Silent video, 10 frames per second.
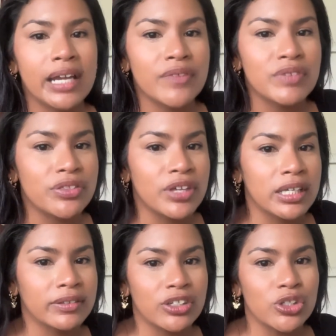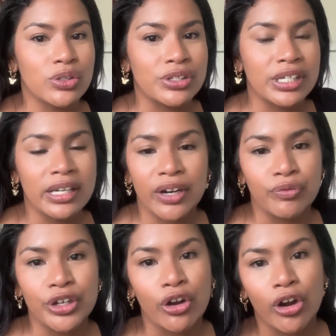everything that you see,
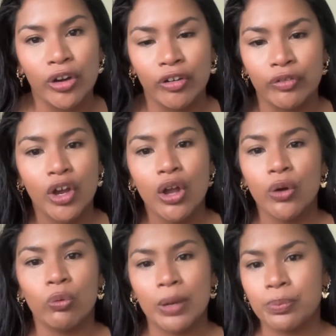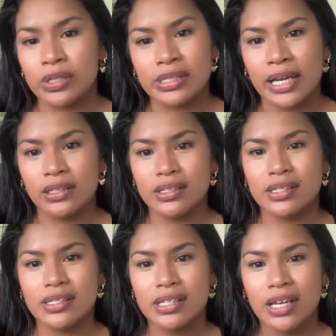every curve
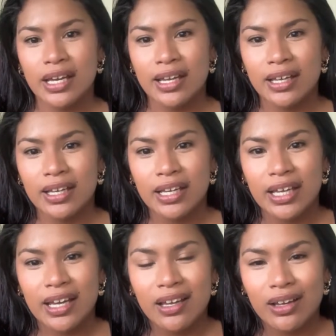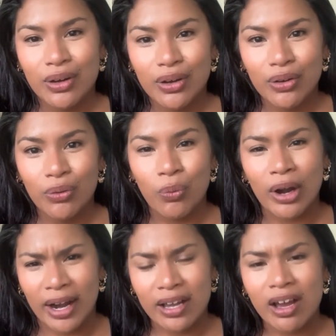represents where
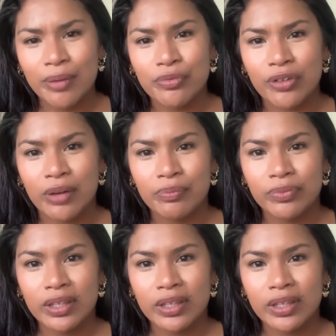I come from.